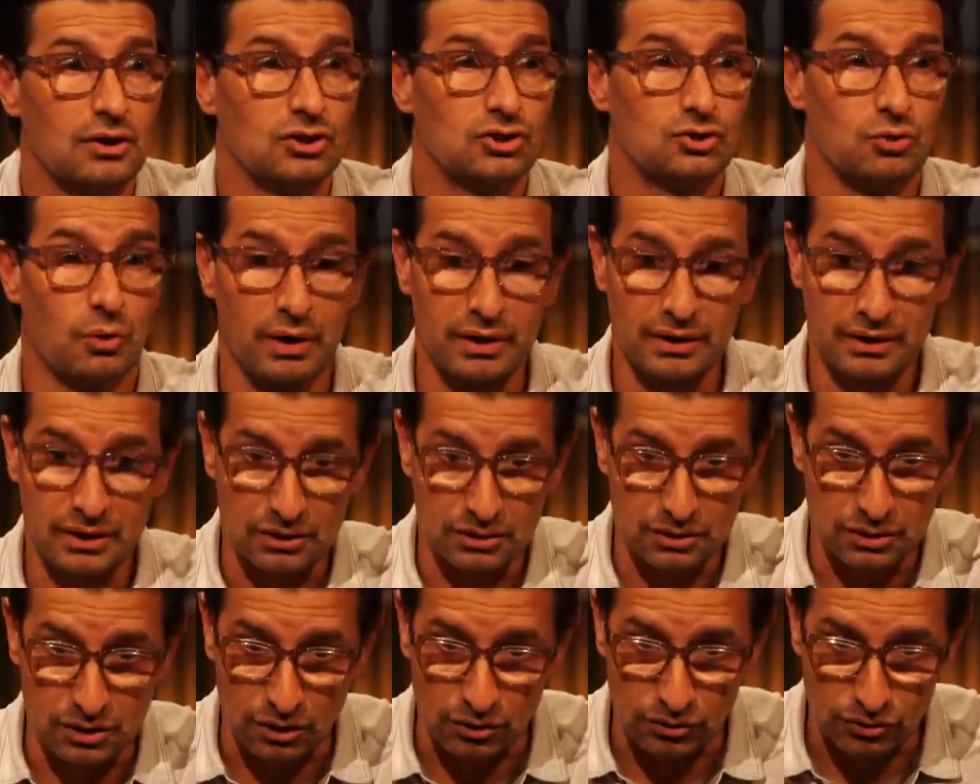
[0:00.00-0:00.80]
Join the,
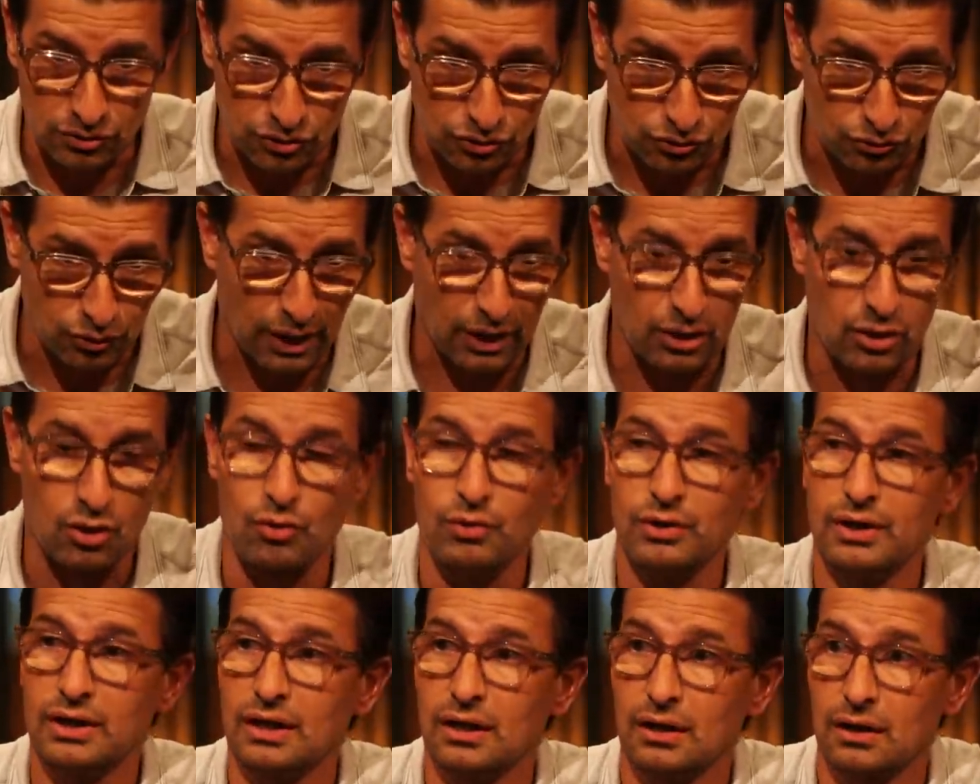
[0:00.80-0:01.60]
the
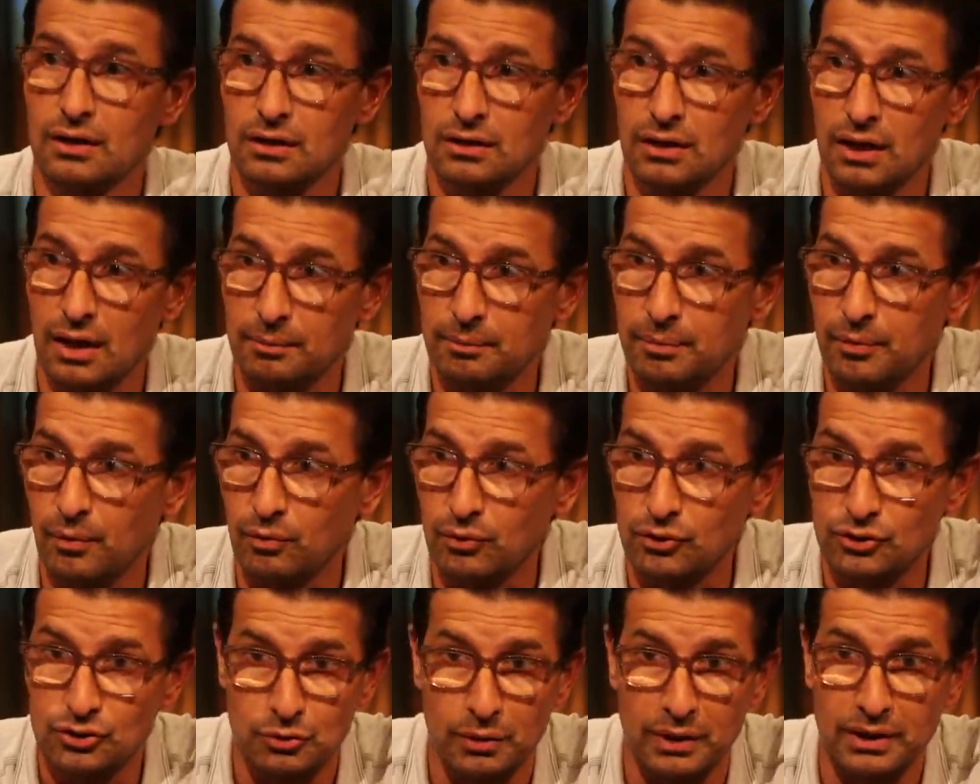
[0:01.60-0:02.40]
draconian club,
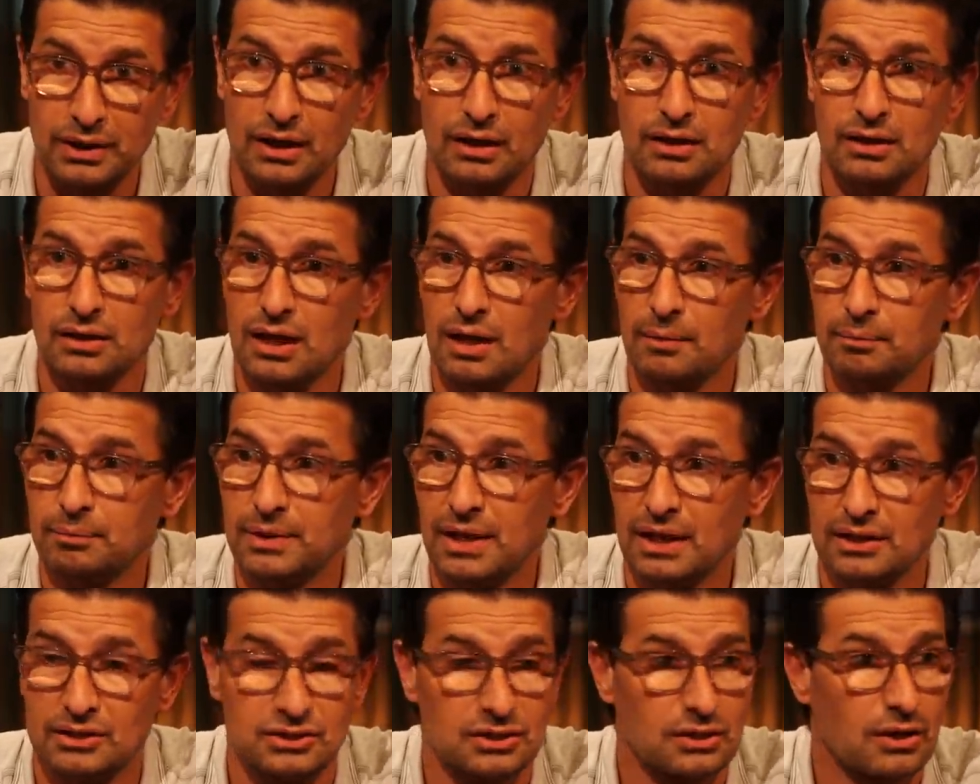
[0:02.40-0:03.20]
or join the club
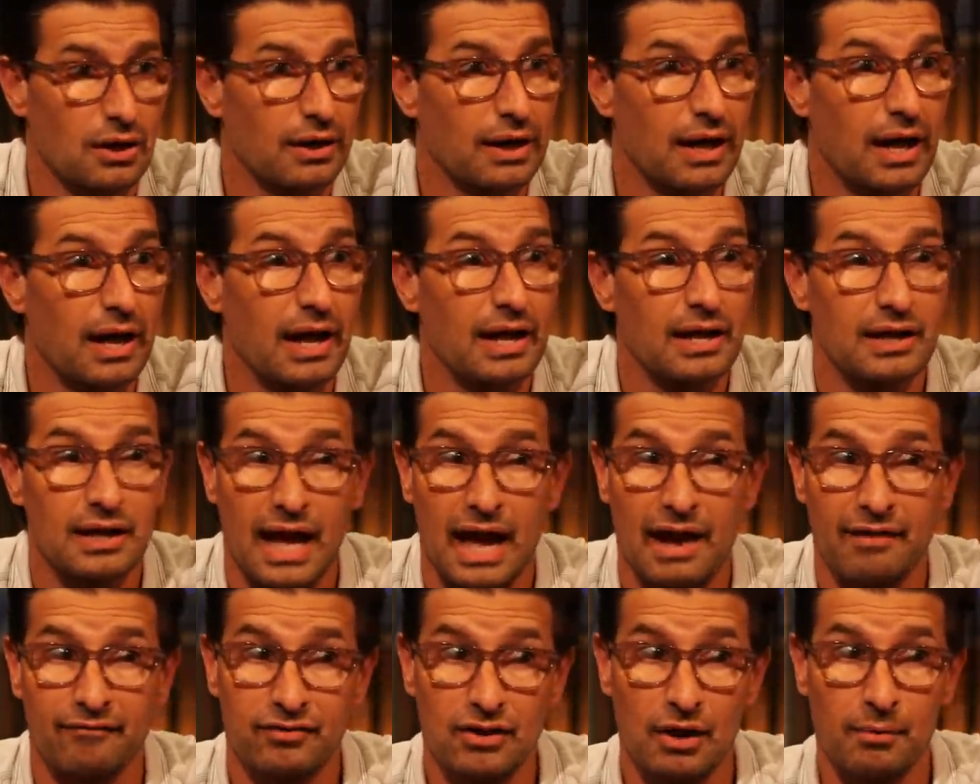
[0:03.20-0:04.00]
that's going to
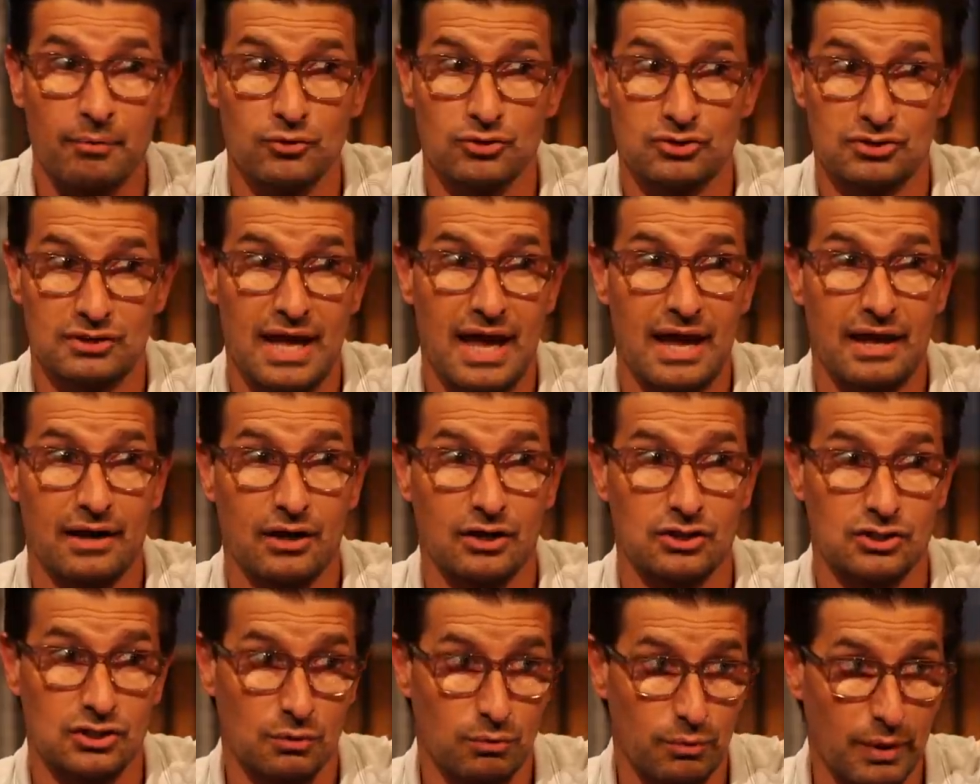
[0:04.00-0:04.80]
have double
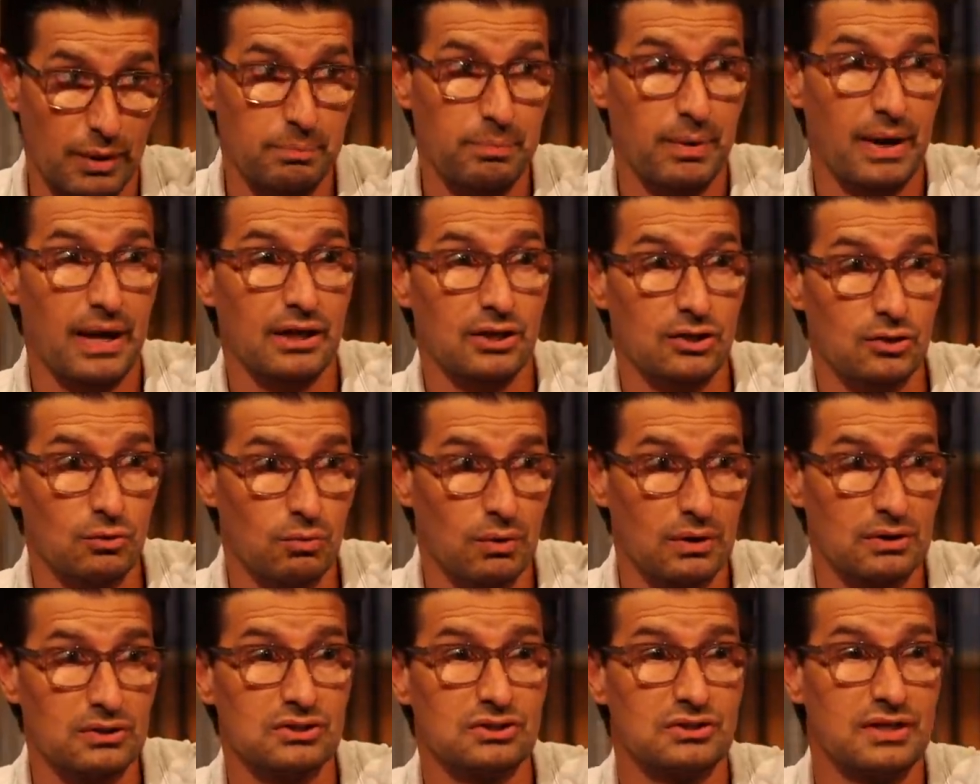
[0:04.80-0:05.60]
standards, and we play to
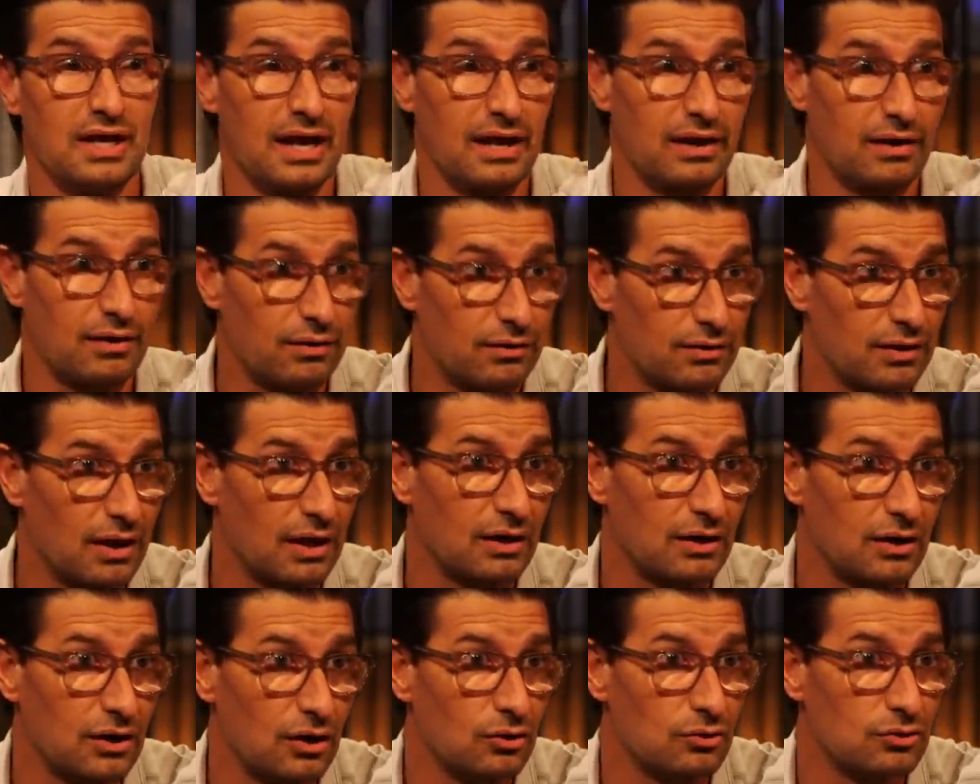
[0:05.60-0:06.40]
one standard
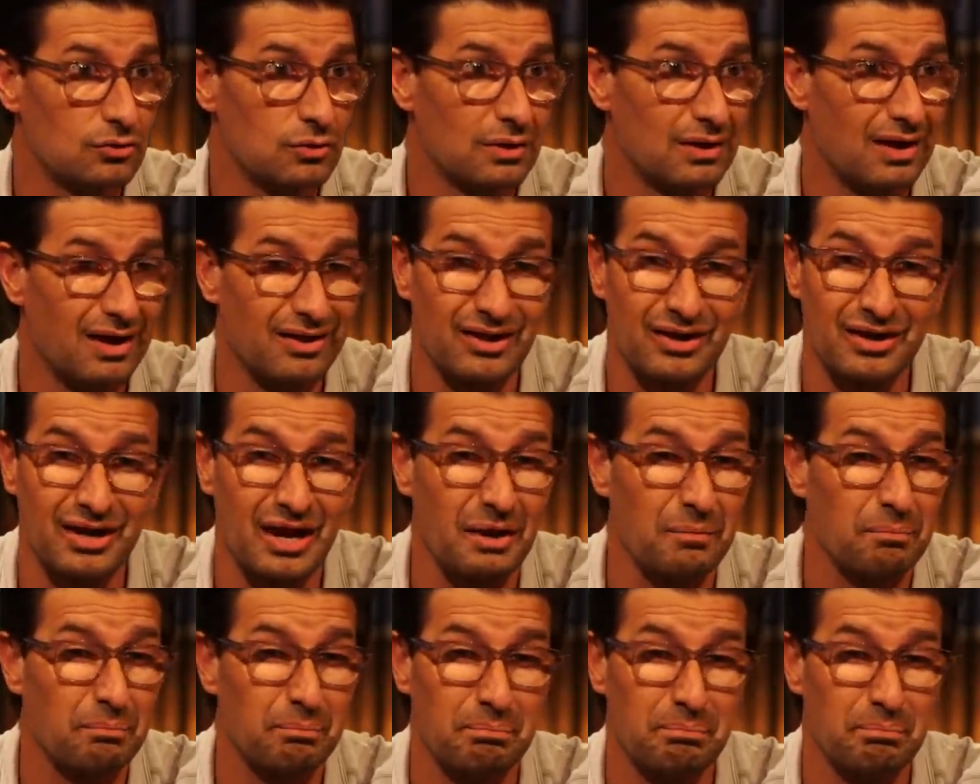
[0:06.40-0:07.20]
and you to another. And
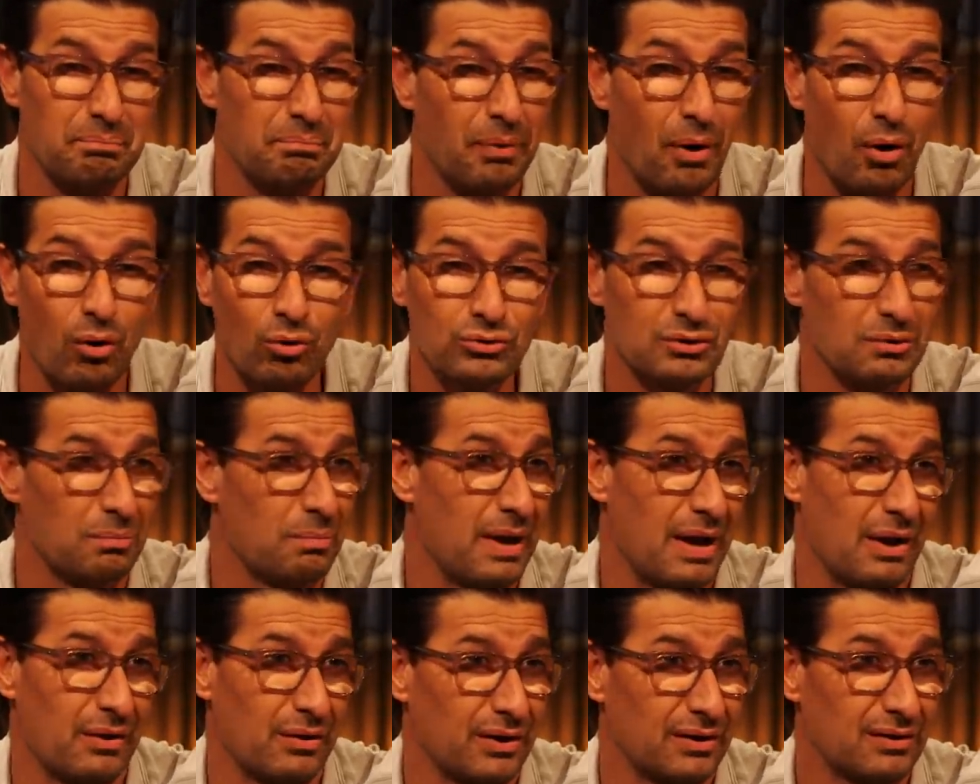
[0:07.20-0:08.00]
they're bold
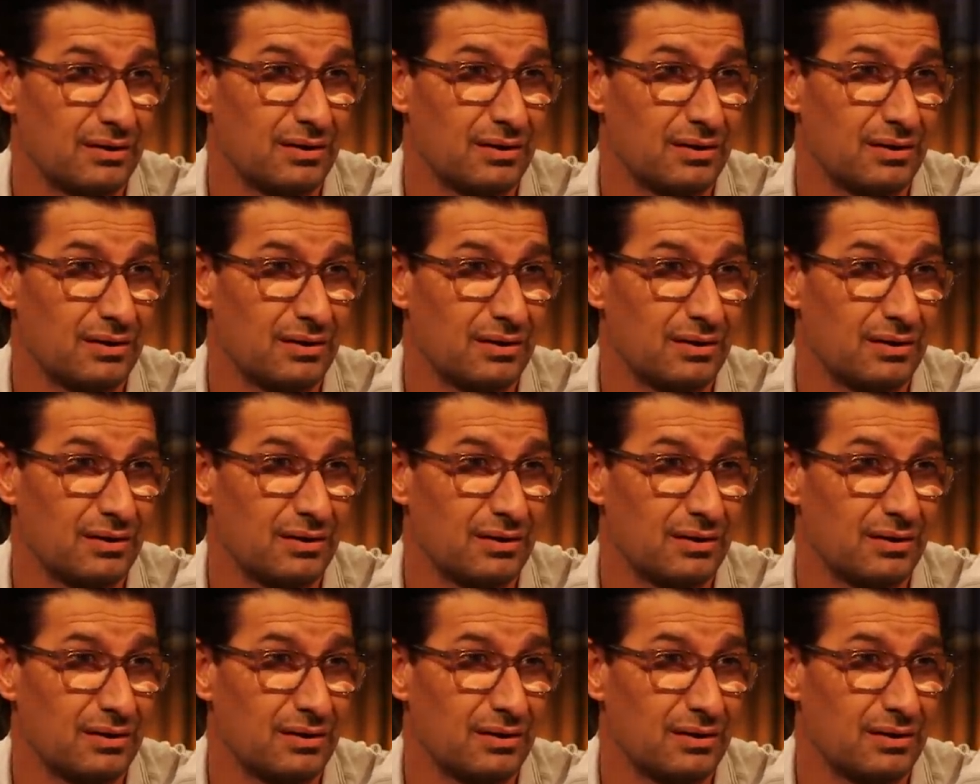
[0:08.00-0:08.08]
about it.